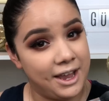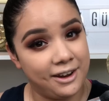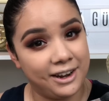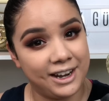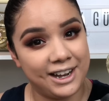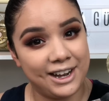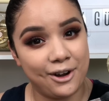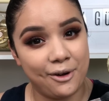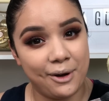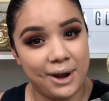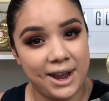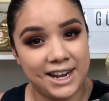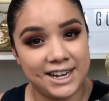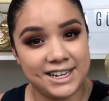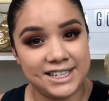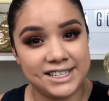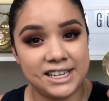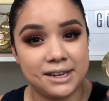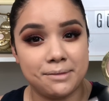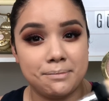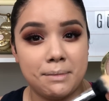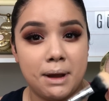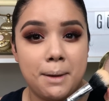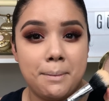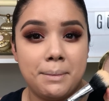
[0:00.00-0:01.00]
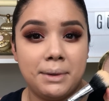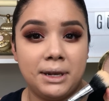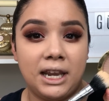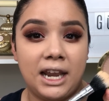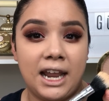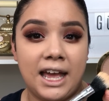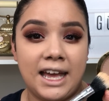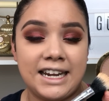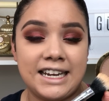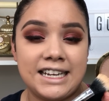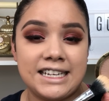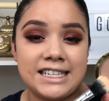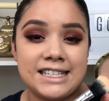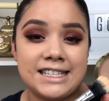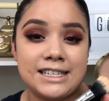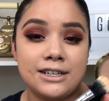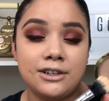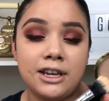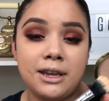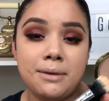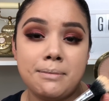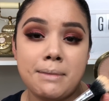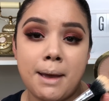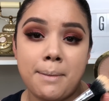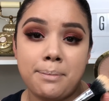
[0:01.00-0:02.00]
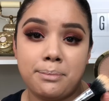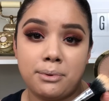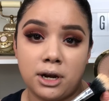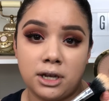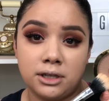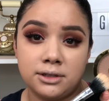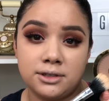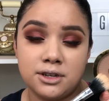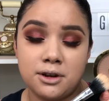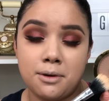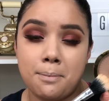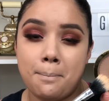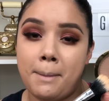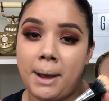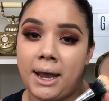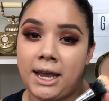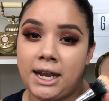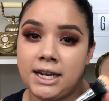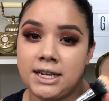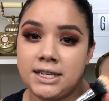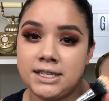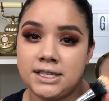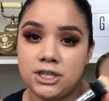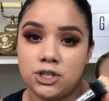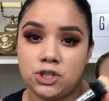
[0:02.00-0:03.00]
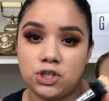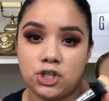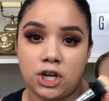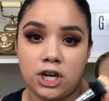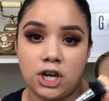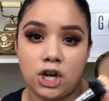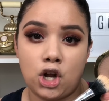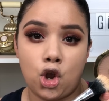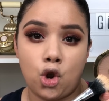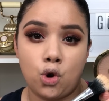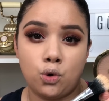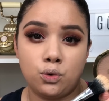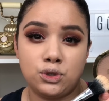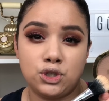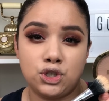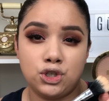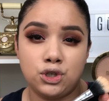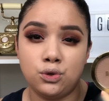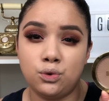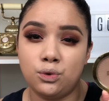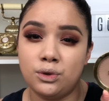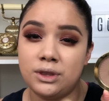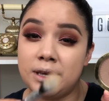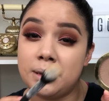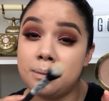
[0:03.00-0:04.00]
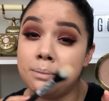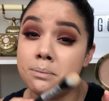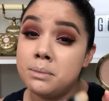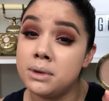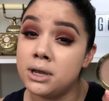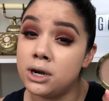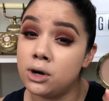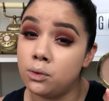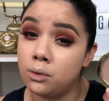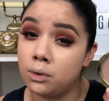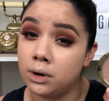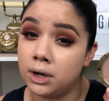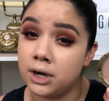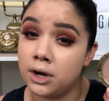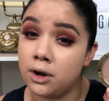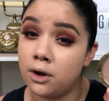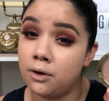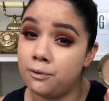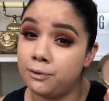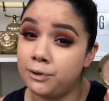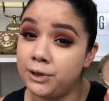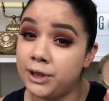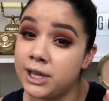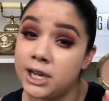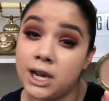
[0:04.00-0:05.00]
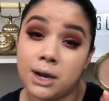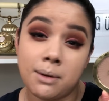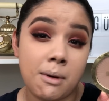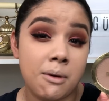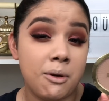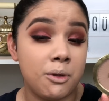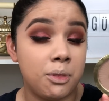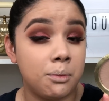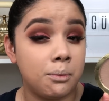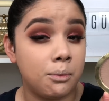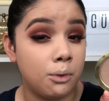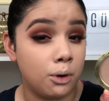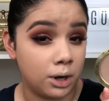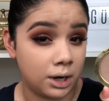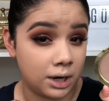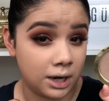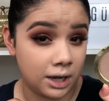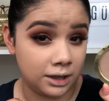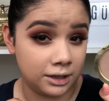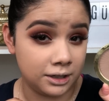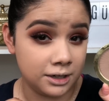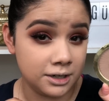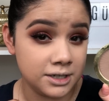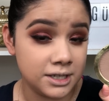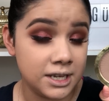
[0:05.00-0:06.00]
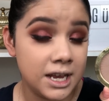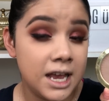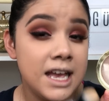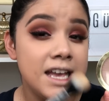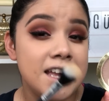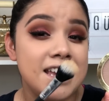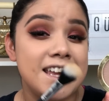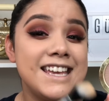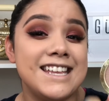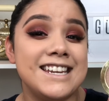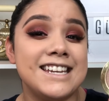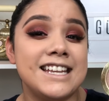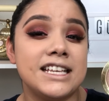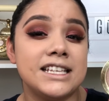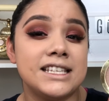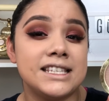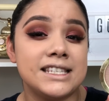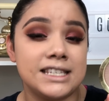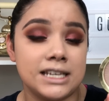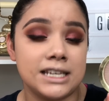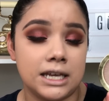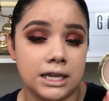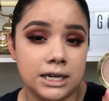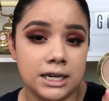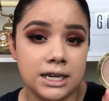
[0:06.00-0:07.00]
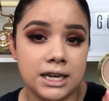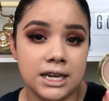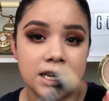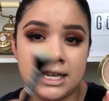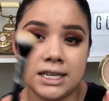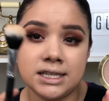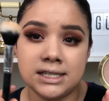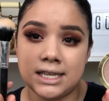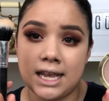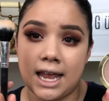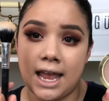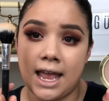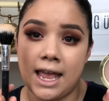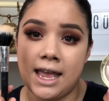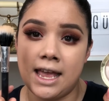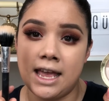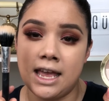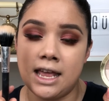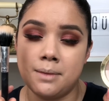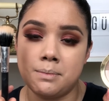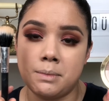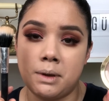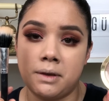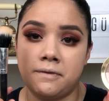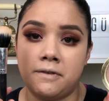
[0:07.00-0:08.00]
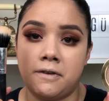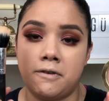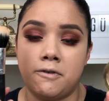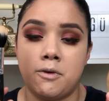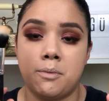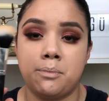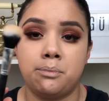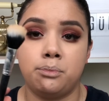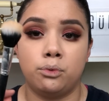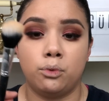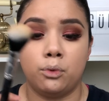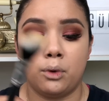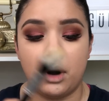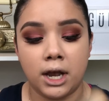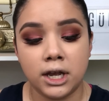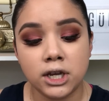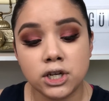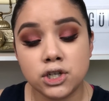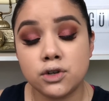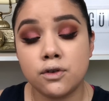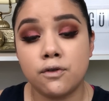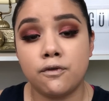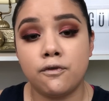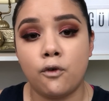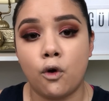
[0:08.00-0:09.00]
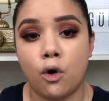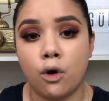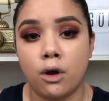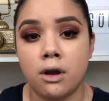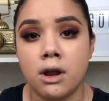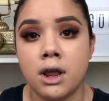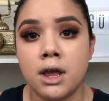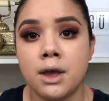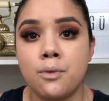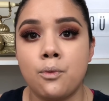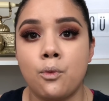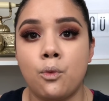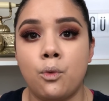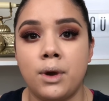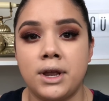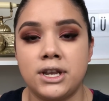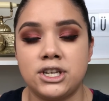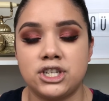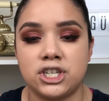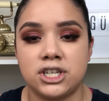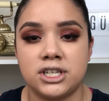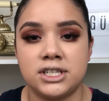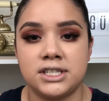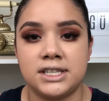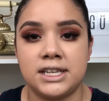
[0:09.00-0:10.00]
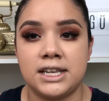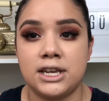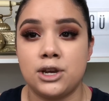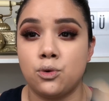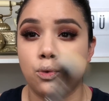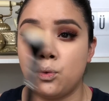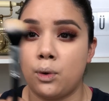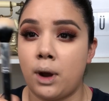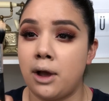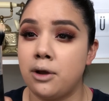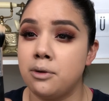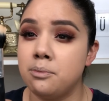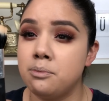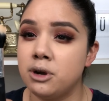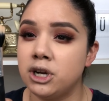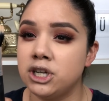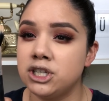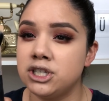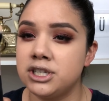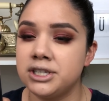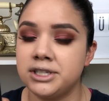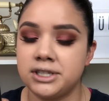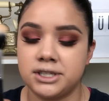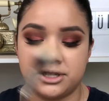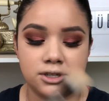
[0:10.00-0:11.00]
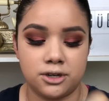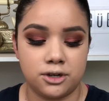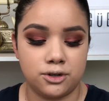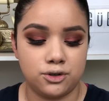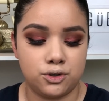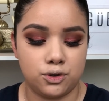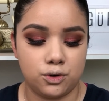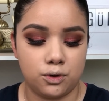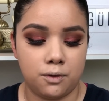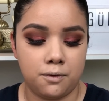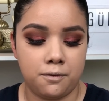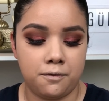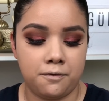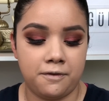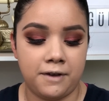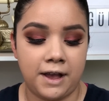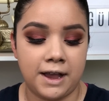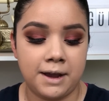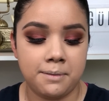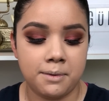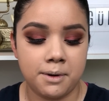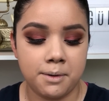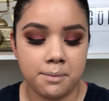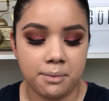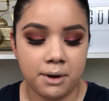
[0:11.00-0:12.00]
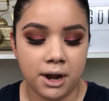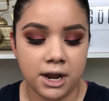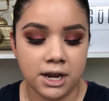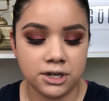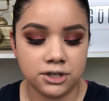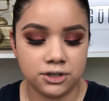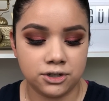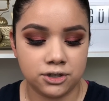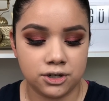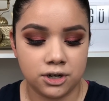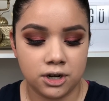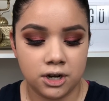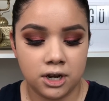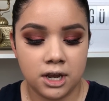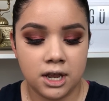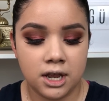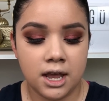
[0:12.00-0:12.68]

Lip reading: I'm gonna go ahead and take my Milani Silky Matte Bronzer. Mine is the shade 02, the middle one. Hopefully they come out with more colors in Sunkiss. And my favorite brush for it, which is the Crown brush. This is our dual fiber brush.